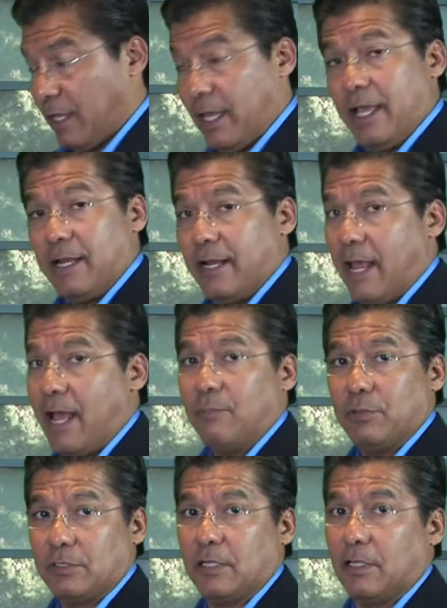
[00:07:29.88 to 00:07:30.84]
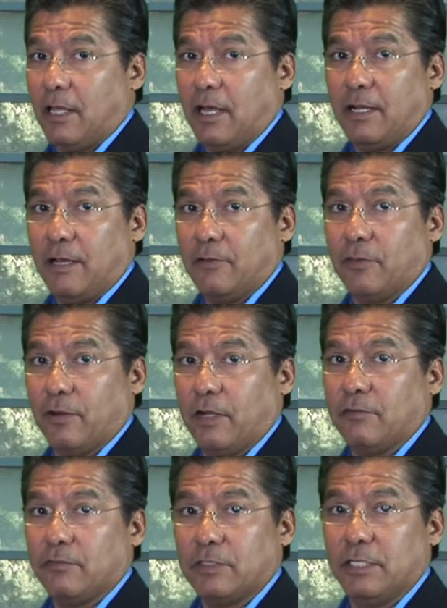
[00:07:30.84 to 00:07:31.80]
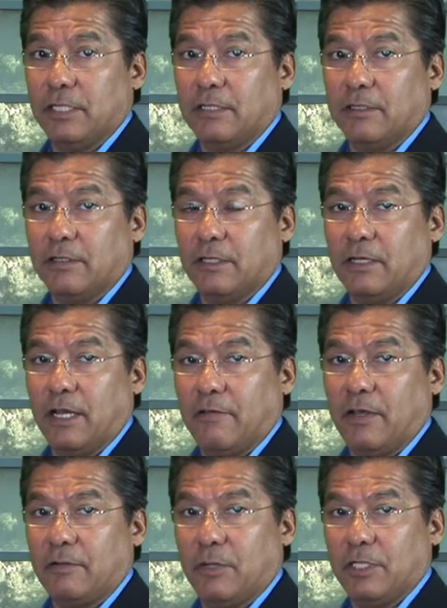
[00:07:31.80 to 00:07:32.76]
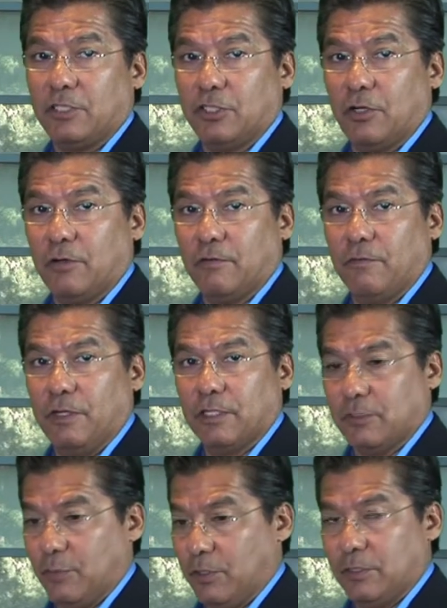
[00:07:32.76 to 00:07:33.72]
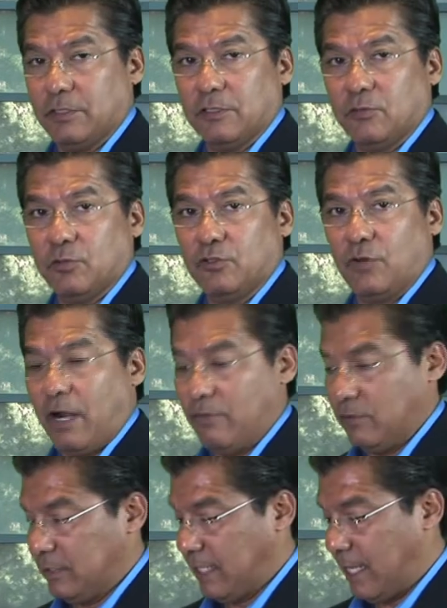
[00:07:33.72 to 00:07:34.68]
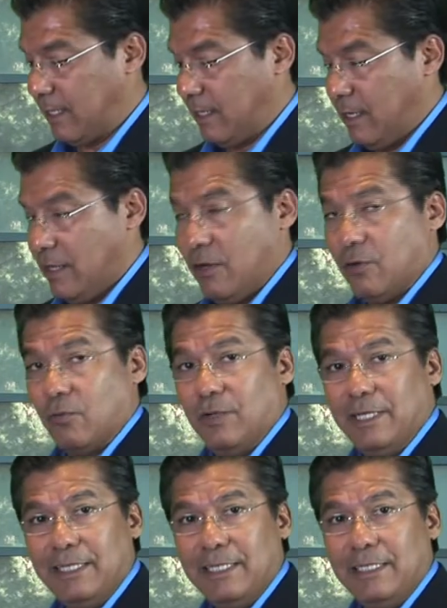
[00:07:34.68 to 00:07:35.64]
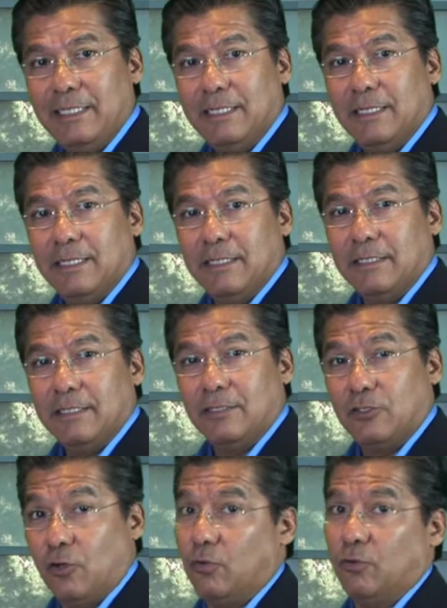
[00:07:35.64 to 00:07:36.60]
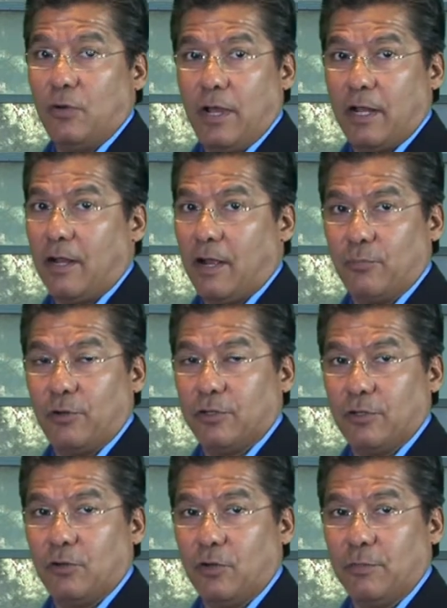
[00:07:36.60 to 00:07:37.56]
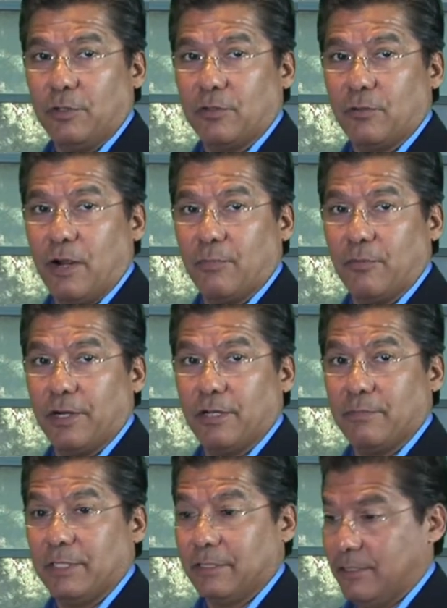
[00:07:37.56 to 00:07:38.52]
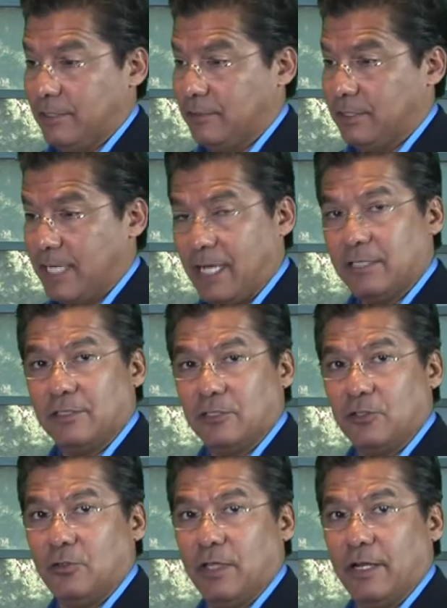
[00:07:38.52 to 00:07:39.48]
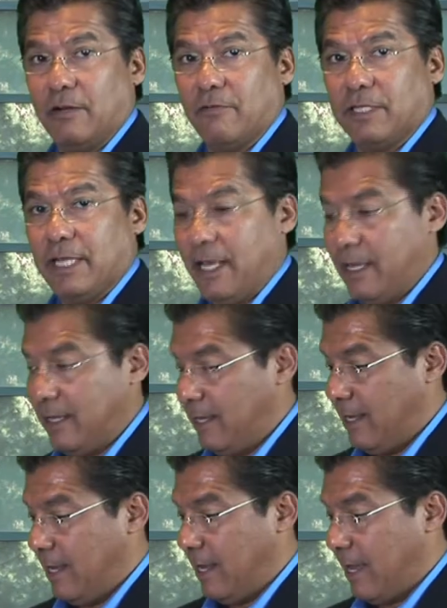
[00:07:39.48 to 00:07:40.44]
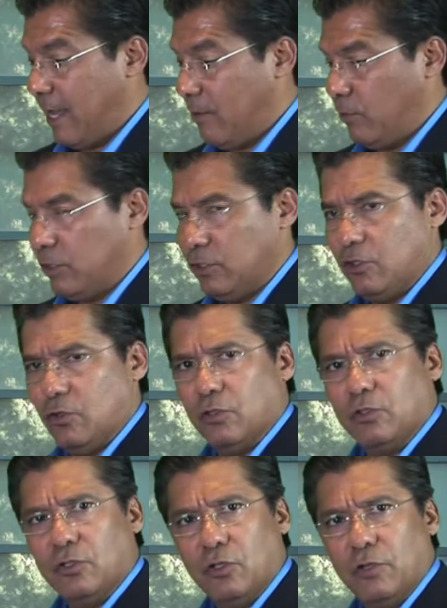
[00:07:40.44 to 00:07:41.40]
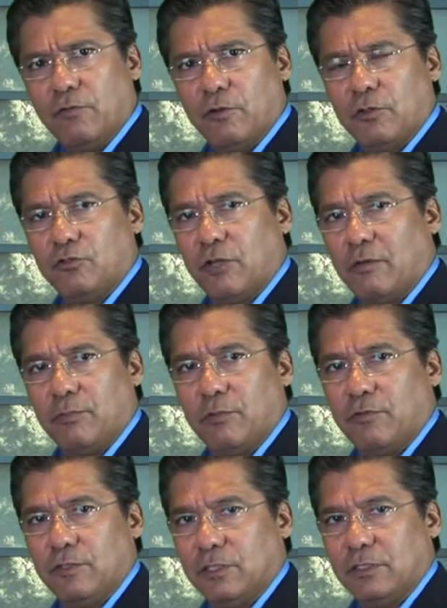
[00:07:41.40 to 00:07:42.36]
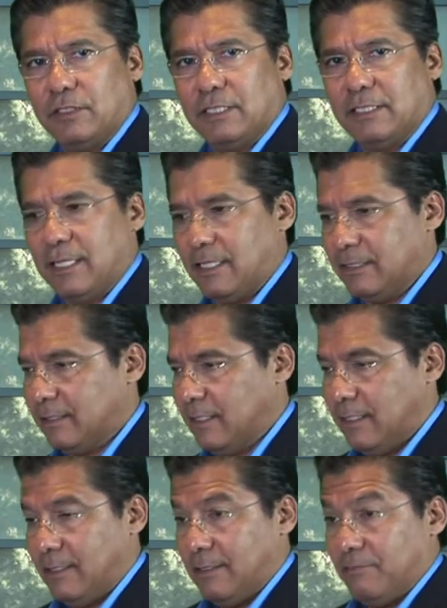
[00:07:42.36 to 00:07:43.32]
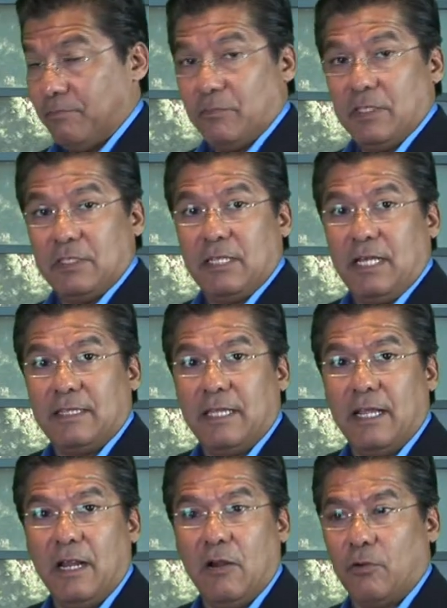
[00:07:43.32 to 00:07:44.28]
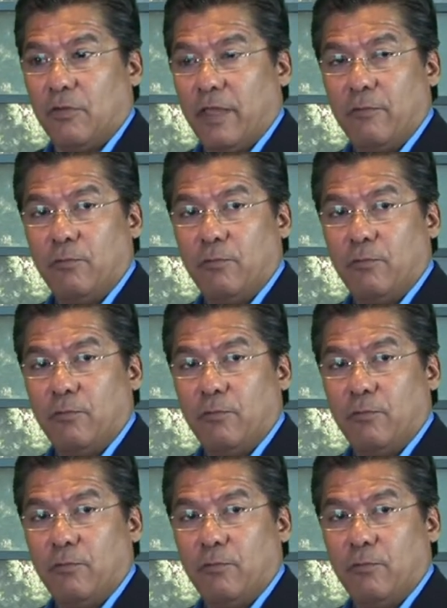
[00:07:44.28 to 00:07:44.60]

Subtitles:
And it happens a lot out there. I've seen it. I've had my share of experiences with drivers that really don't know how to operate the equipment they're operating, but they're tasked to do that every day. And when you go and look for the driver proficiency test, it's not there, or